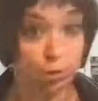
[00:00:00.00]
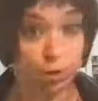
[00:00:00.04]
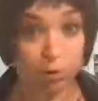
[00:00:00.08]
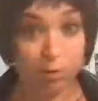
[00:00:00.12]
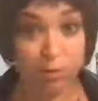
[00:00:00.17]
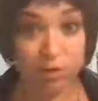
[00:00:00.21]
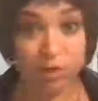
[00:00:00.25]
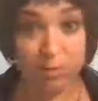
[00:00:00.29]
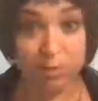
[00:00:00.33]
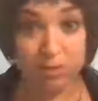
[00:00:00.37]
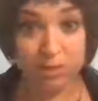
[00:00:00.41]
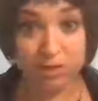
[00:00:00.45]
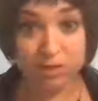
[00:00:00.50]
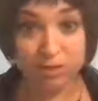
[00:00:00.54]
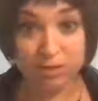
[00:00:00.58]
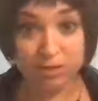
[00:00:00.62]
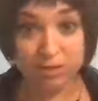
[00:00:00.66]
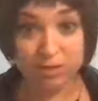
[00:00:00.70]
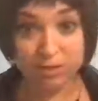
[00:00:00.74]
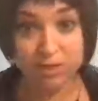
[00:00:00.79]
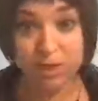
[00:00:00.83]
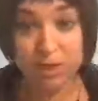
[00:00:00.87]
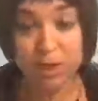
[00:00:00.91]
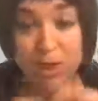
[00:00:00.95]
cook gourmet
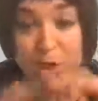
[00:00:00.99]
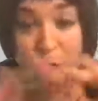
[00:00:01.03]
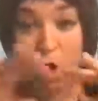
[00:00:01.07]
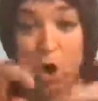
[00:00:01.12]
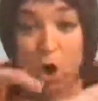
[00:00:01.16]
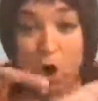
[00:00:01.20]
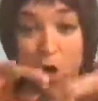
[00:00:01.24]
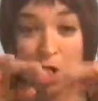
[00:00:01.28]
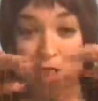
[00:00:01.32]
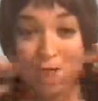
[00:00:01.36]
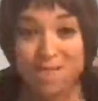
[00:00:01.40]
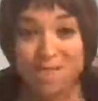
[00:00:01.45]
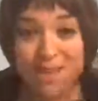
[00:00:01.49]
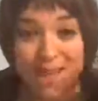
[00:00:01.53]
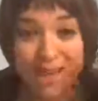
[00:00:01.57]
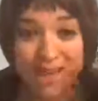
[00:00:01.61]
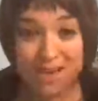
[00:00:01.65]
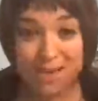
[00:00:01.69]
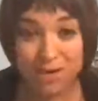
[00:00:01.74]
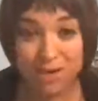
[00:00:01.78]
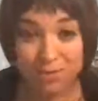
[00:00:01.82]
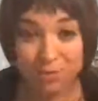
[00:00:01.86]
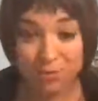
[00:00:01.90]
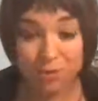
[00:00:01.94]
meals? All
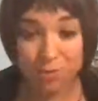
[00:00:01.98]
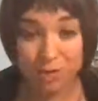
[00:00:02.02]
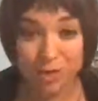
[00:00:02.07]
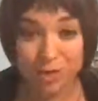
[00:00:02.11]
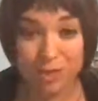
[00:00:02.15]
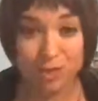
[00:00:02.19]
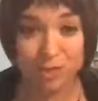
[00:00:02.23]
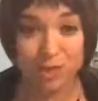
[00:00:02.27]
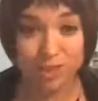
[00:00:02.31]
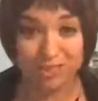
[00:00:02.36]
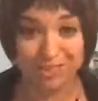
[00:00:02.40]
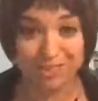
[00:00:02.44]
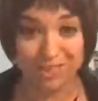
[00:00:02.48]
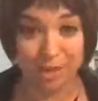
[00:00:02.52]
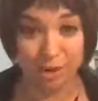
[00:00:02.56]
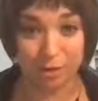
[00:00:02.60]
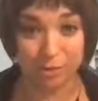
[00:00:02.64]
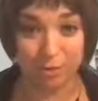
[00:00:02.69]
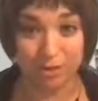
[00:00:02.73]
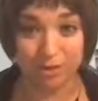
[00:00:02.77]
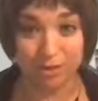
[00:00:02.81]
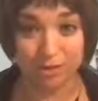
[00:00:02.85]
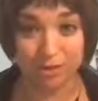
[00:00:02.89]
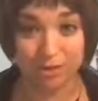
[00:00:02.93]
of that information
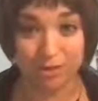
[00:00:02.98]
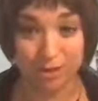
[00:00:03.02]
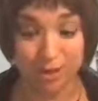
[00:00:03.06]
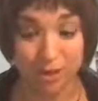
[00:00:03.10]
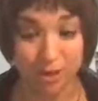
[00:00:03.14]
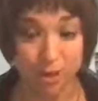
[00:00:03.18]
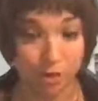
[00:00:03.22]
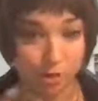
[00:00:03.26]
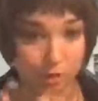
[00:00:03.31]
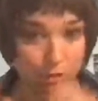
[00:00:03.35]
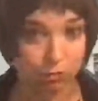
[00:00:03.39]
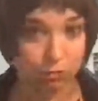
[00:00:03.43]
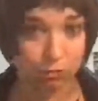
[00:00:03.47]
is out there.